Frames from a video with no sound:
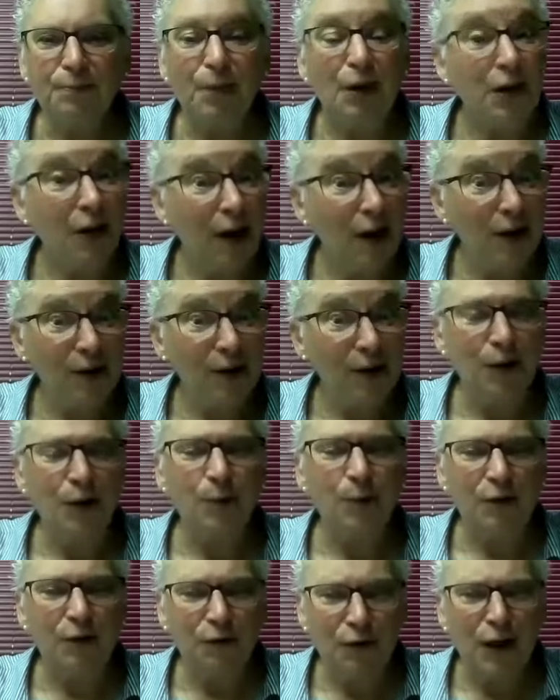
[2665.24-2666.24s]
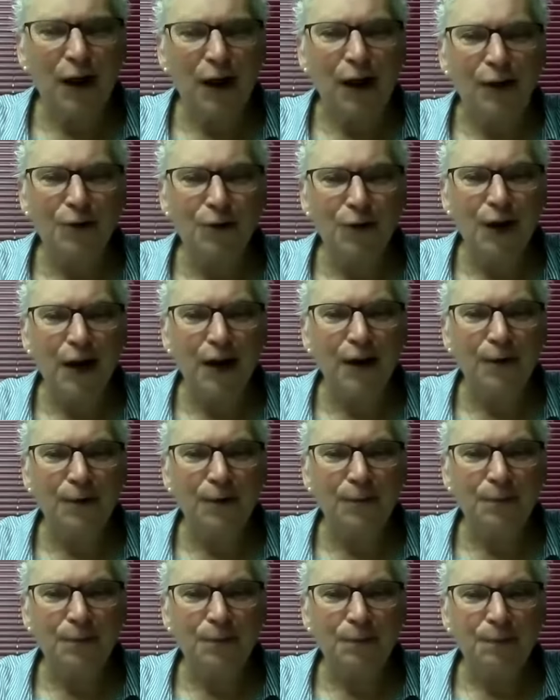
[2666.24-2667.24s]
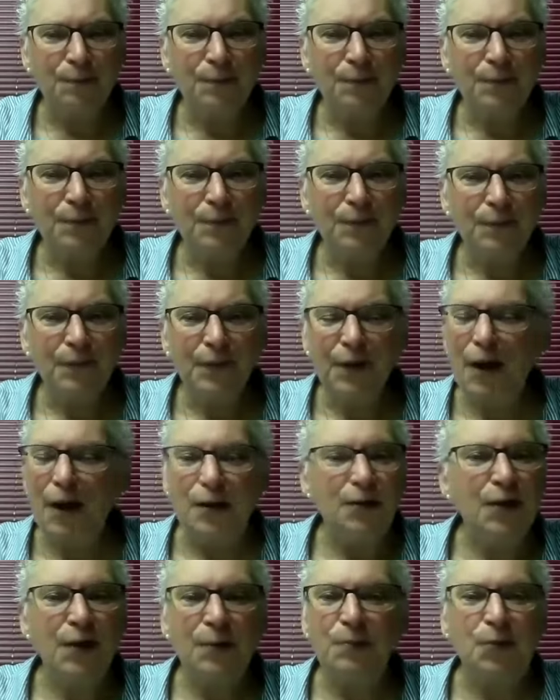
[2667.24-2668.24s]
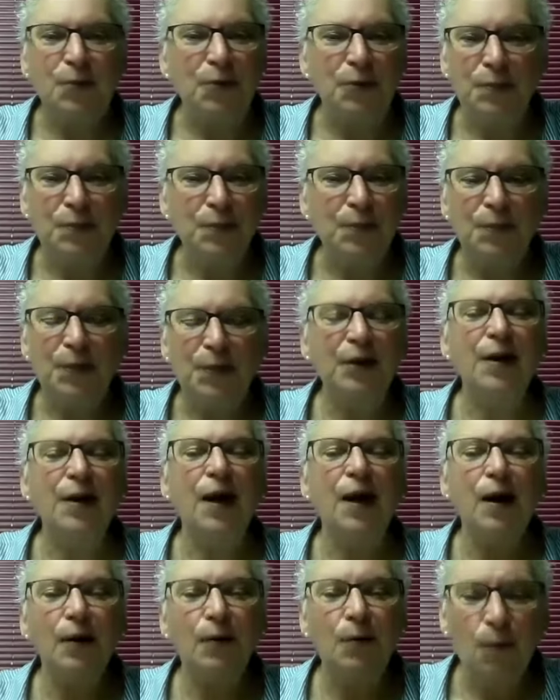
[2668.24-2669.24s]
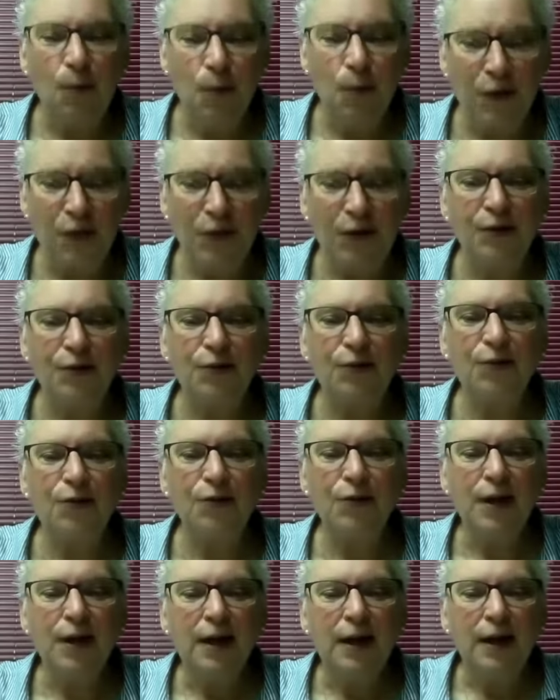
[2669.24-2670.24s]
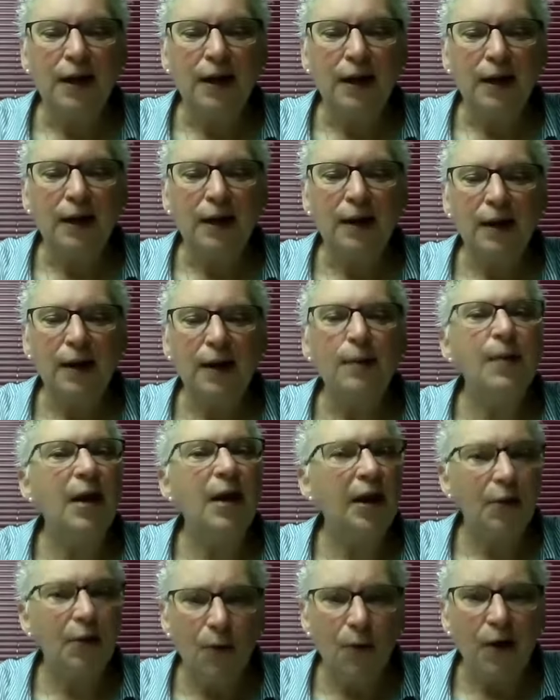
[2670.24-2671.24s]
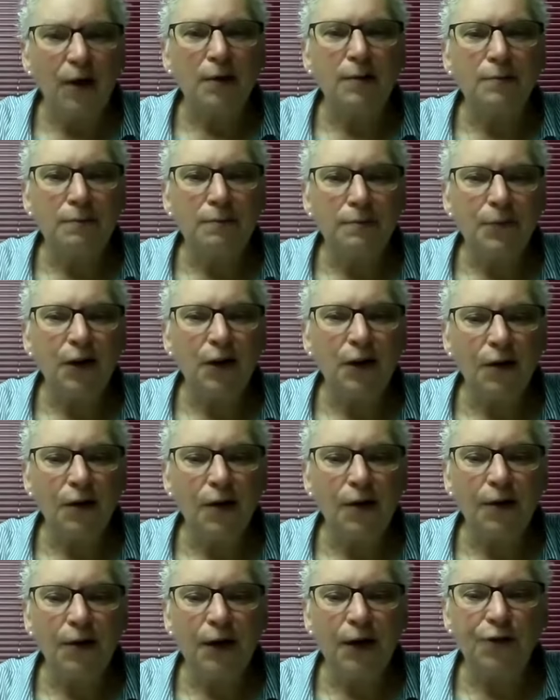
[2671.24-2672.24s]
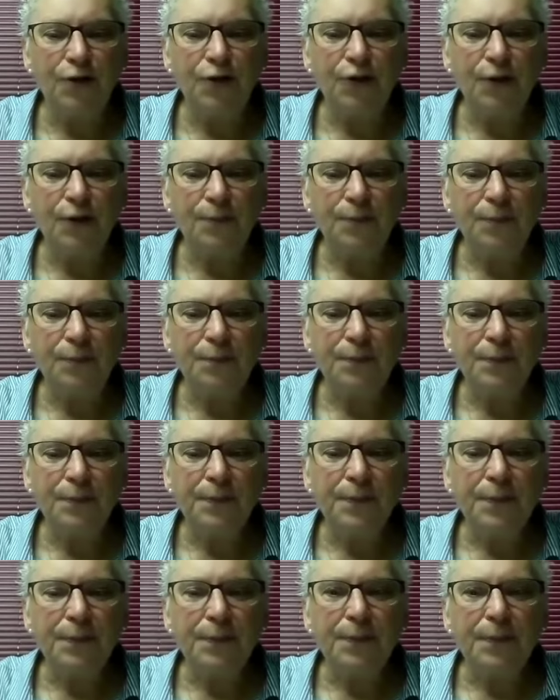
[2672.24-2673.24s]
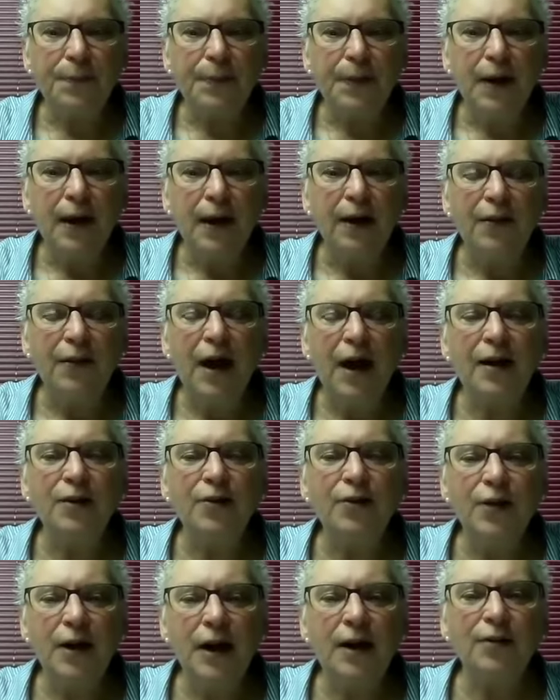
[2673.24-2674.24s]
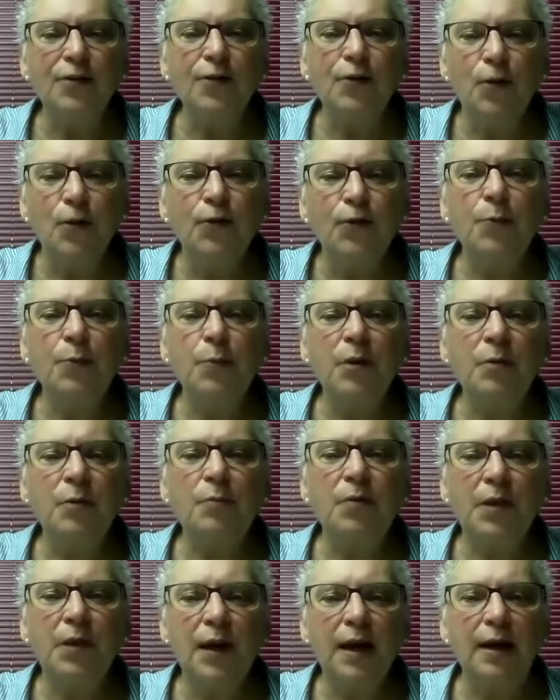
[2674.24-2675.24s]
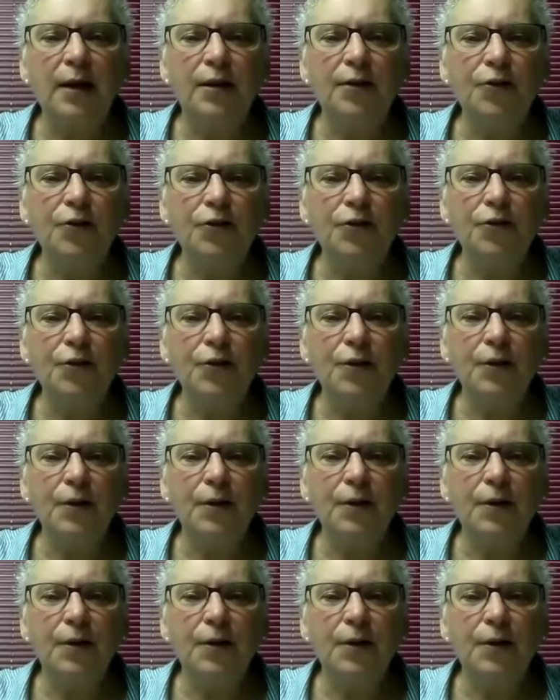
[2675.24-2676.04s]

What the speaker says: But God in human flesh now, not a temple, but God with us. Emmanuel, the incarnation. And that is God's ultimate pledge.